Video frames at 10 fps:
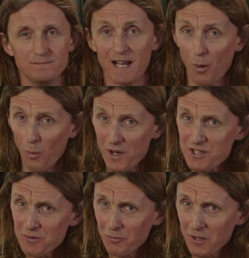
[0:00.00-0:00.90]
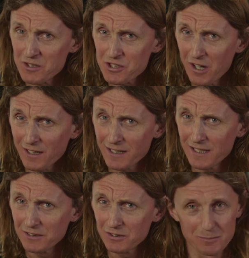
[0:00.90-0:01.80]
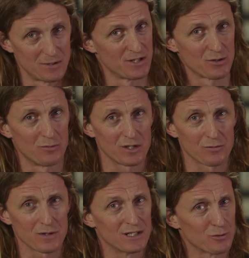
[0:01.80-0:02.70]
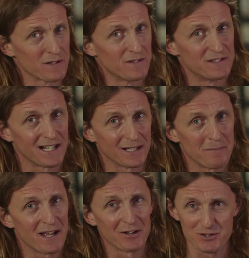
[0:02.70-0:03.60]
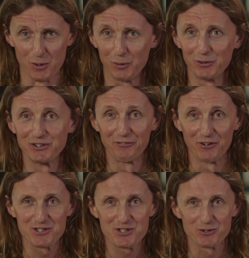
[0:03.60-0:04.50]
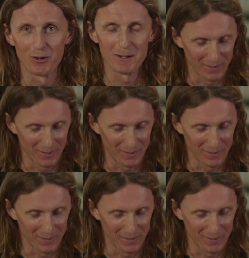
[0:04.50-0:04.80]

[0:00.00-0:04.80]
Now, was it one-shot kill? Depends on what you read. You read the Daily Mail, it's a whole different story.